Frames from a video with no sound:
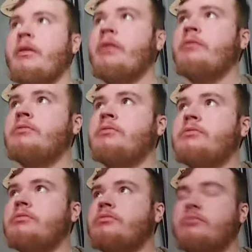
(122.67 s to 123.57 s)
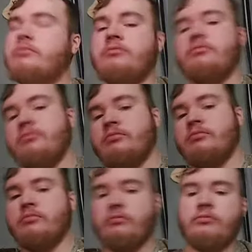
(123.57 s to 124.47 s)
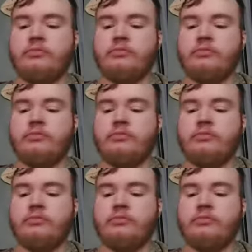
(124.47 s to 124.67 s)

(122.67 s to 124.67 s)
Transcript: Nobody speaks.